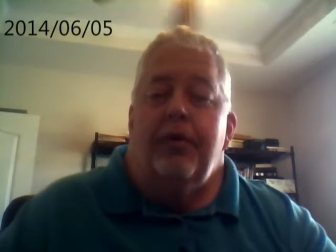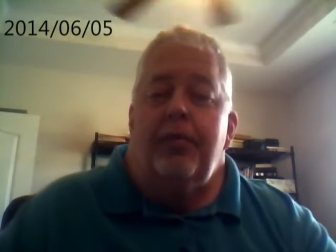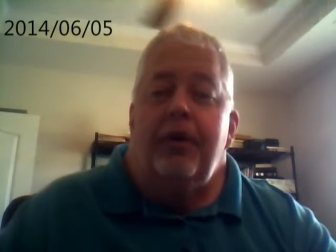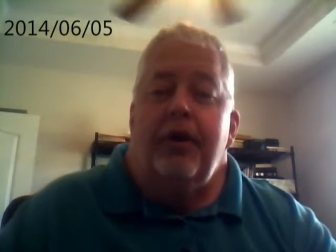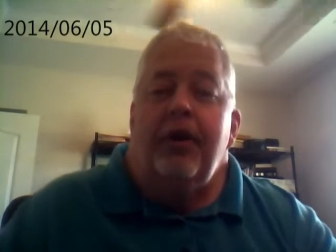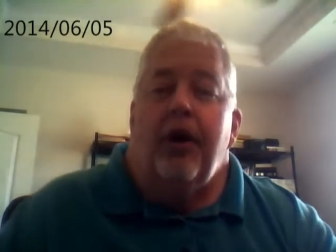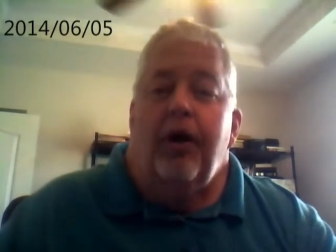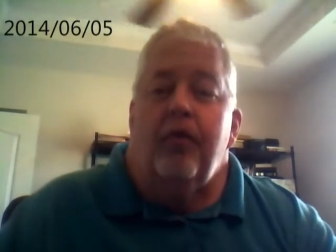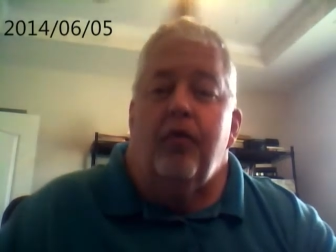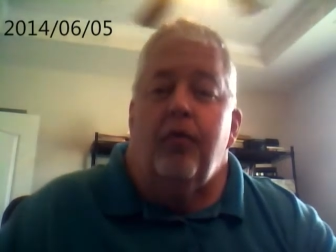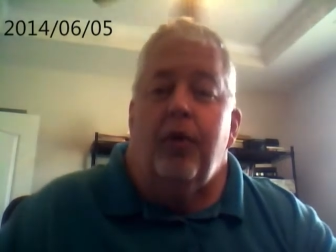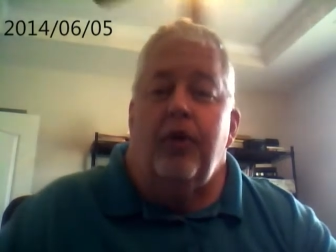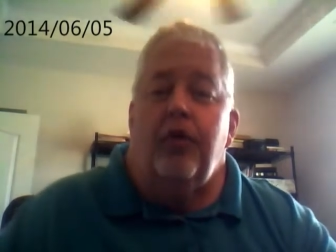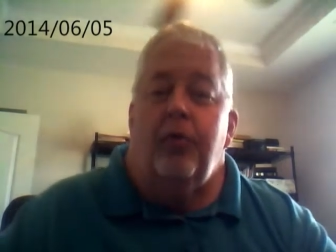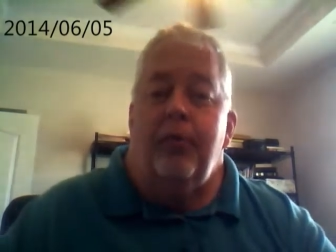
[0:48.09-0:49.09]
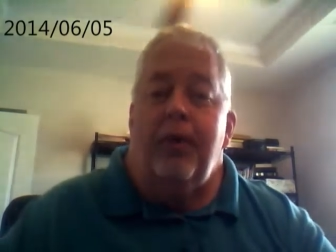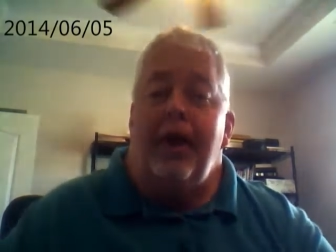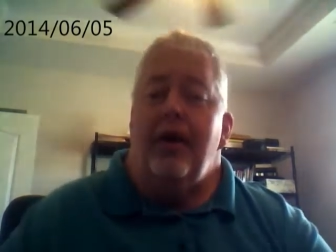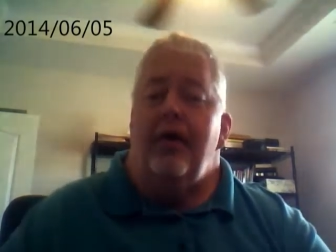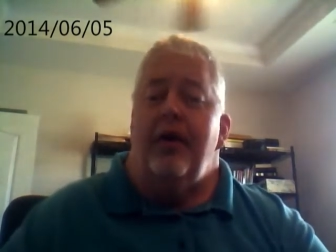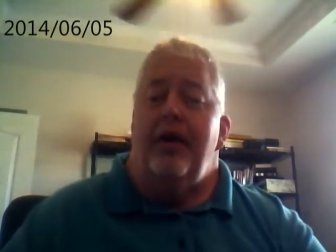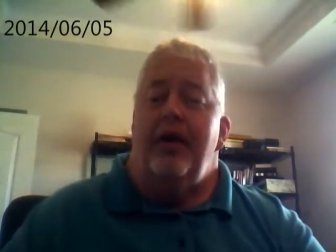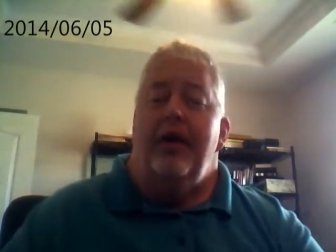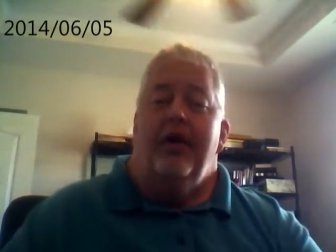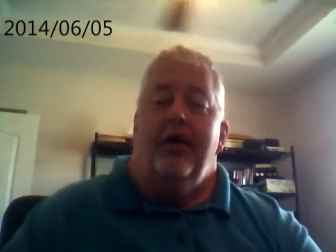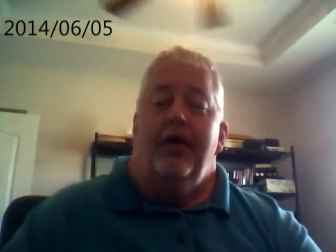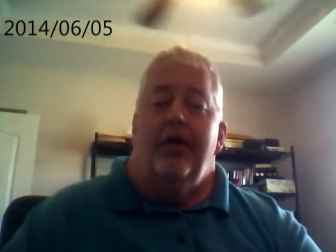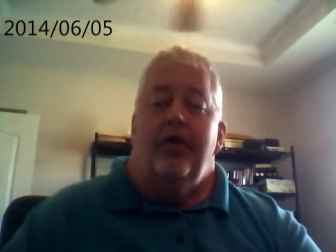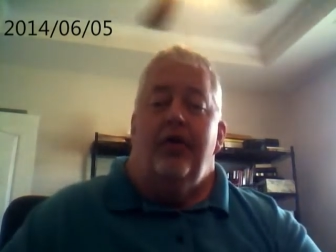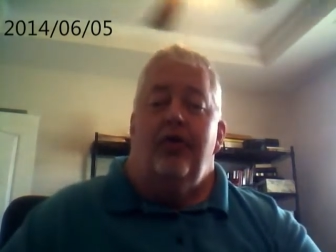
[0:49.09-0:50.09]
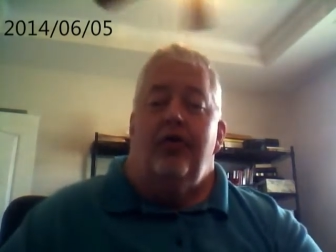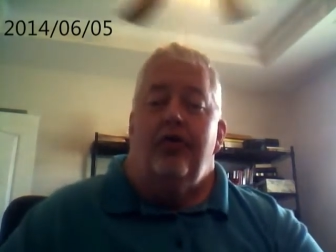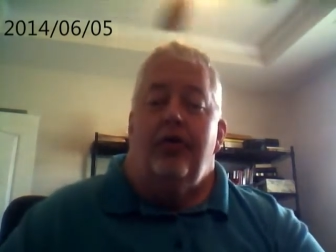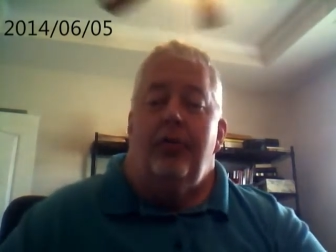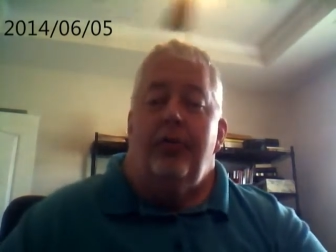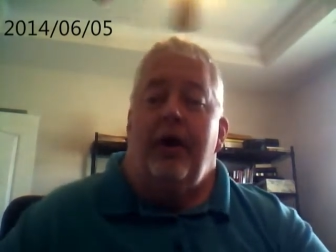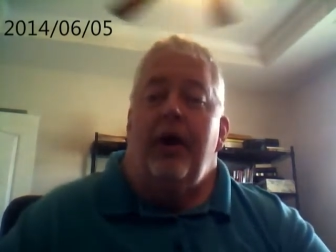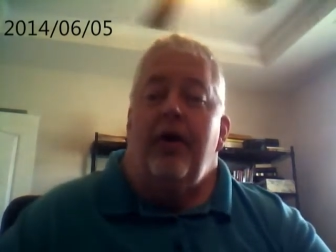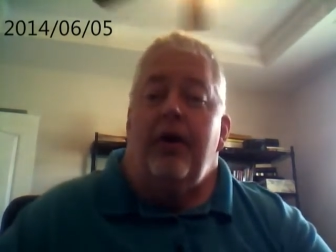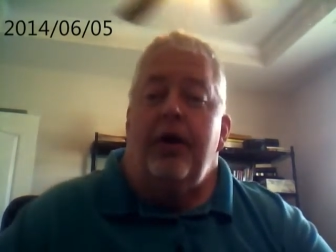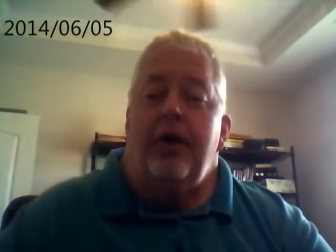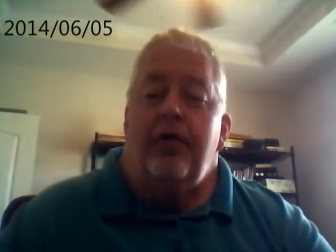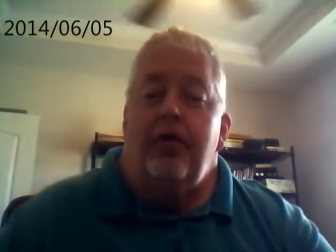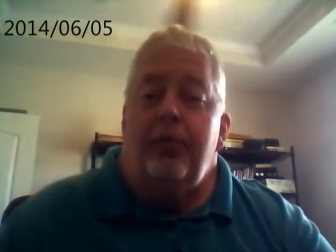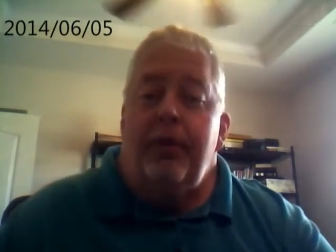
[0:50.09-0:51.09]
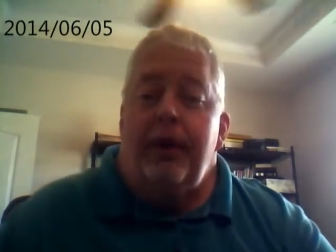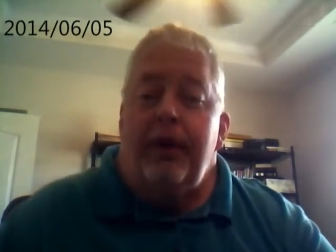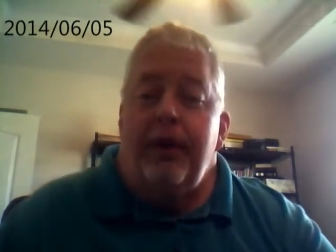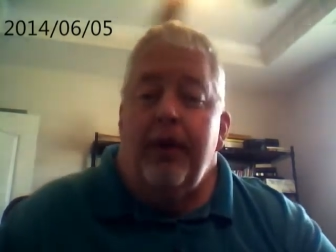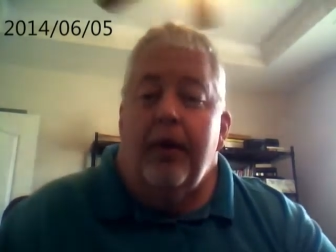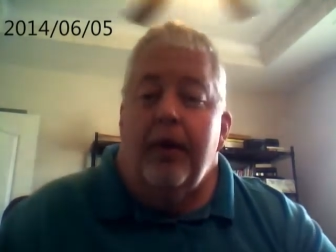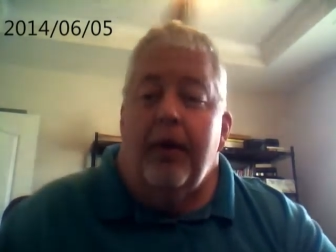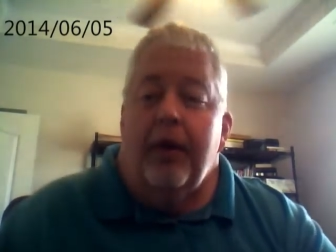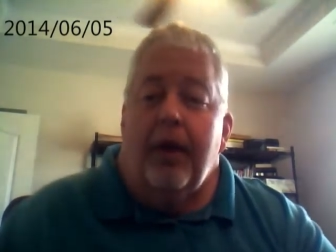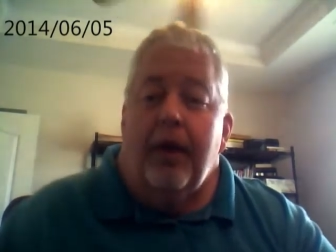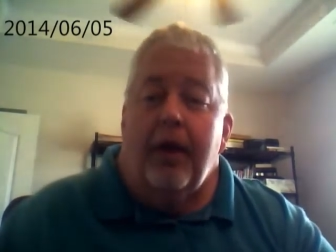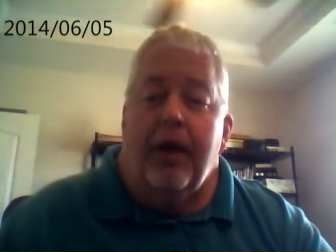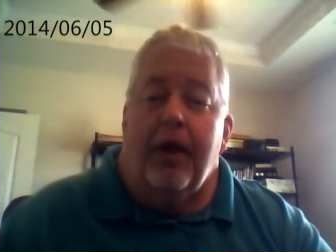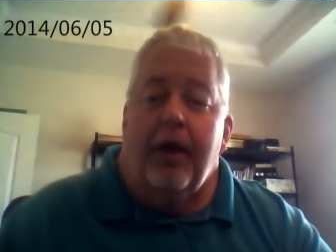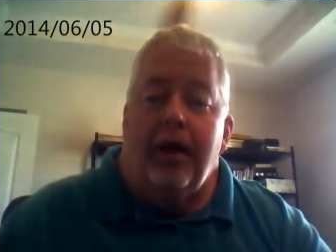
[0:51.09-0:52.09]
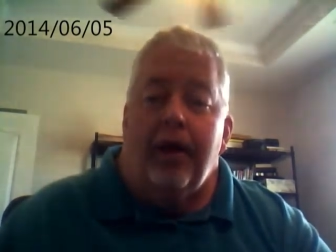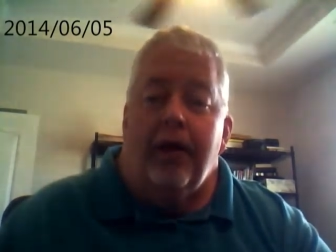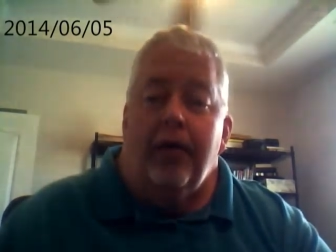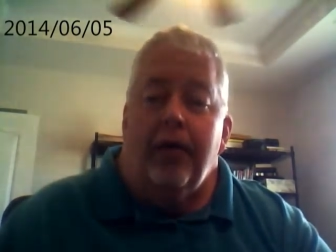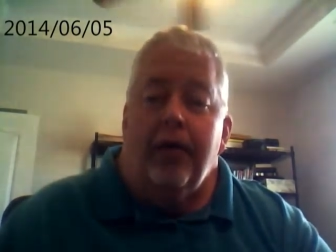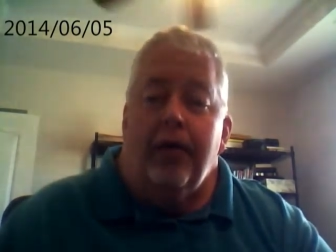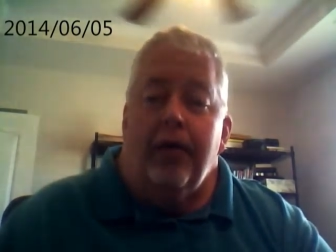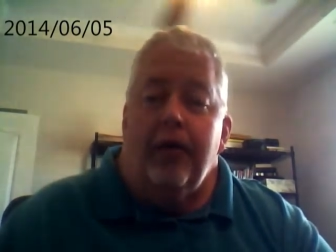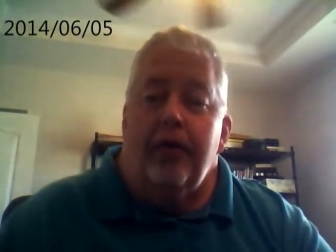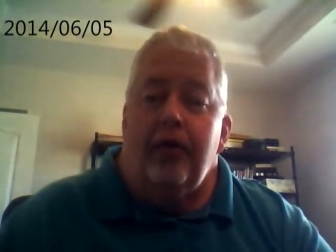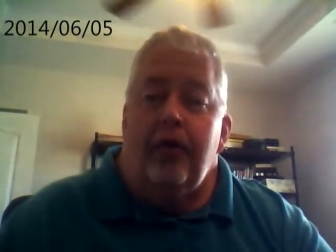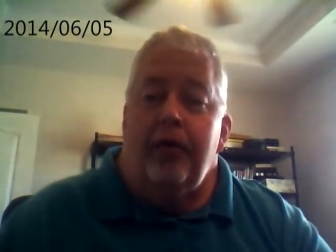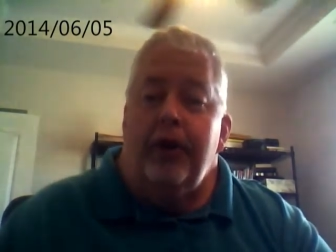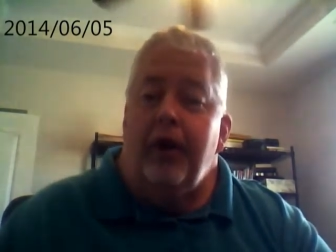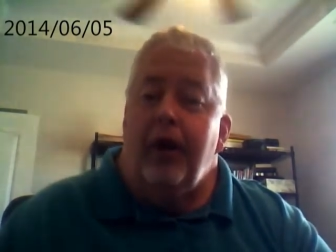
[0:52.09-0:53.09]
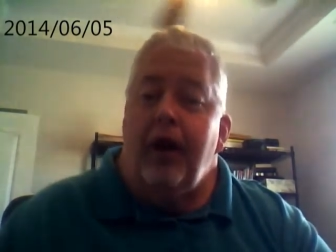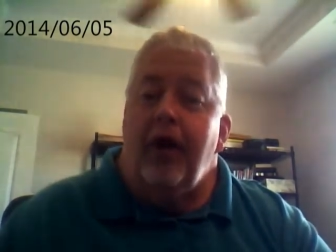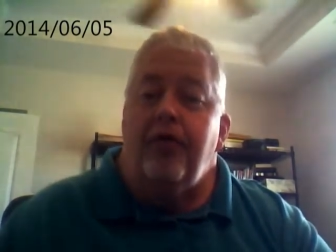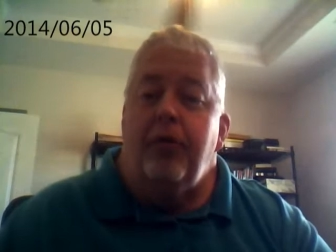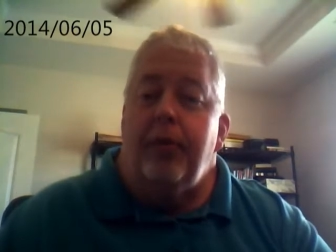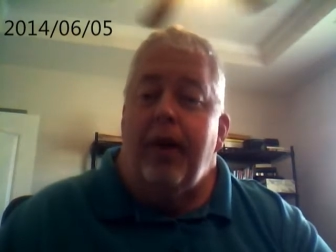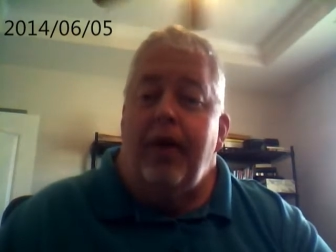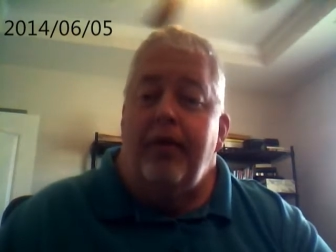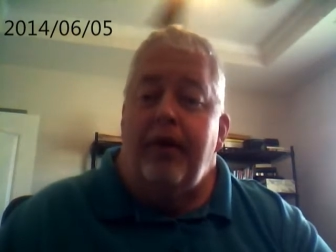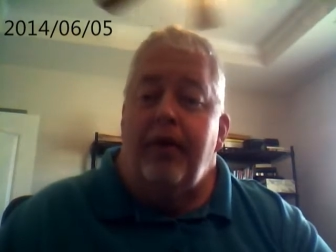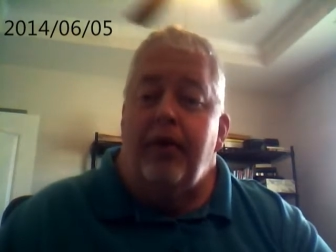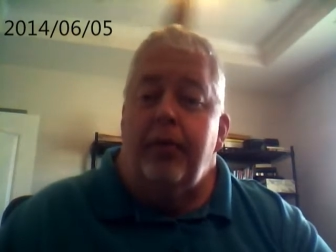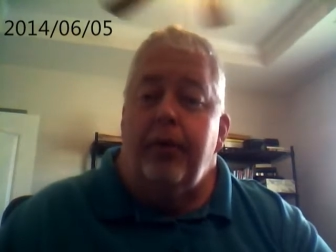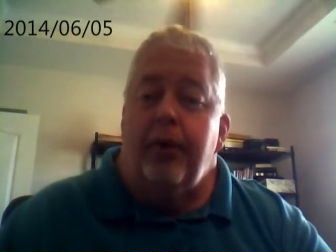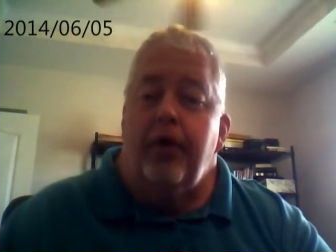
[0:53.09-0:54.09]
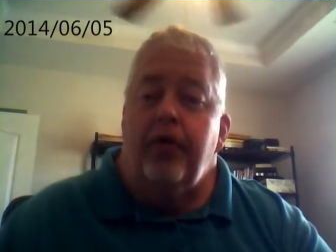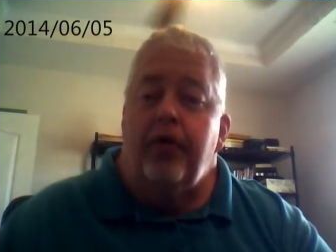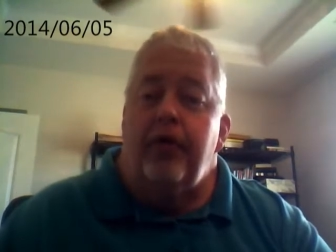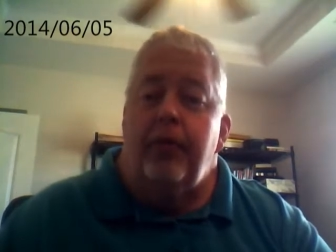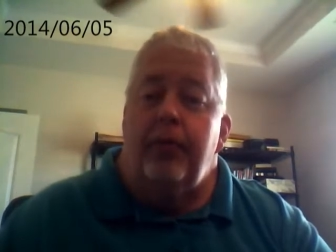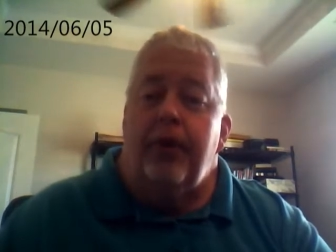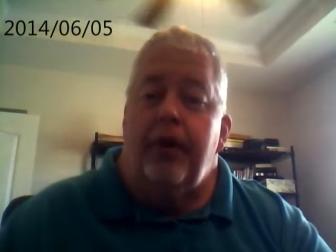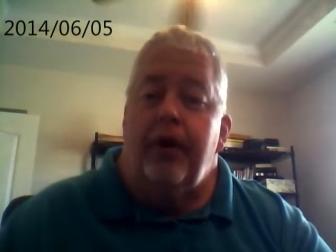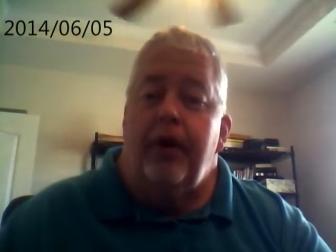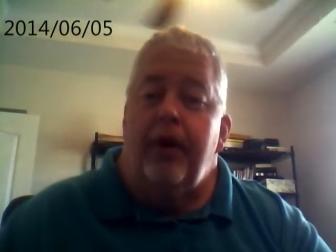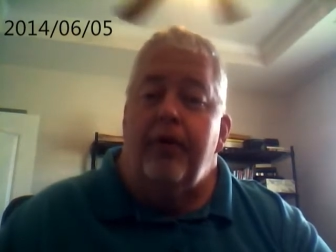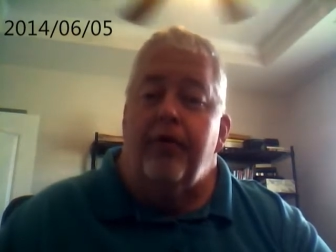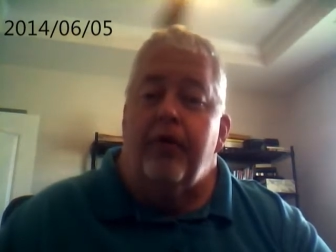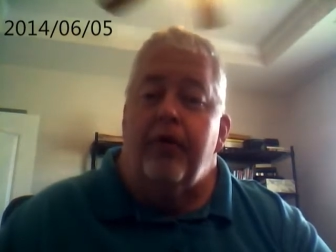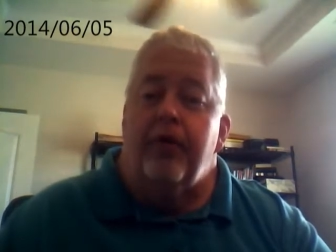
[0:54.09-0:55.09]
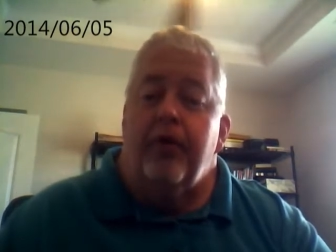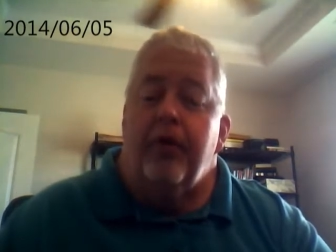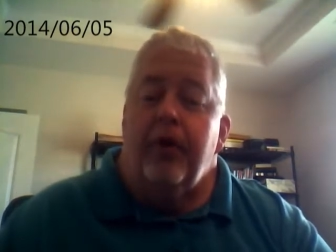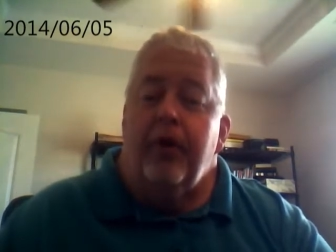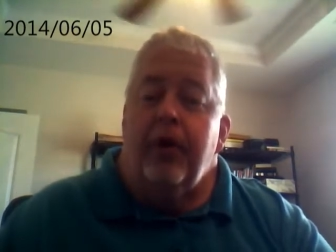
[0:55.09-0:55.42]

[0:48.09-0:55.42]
Because when you marry, you should marry to be uh, to be loved by the other person, but never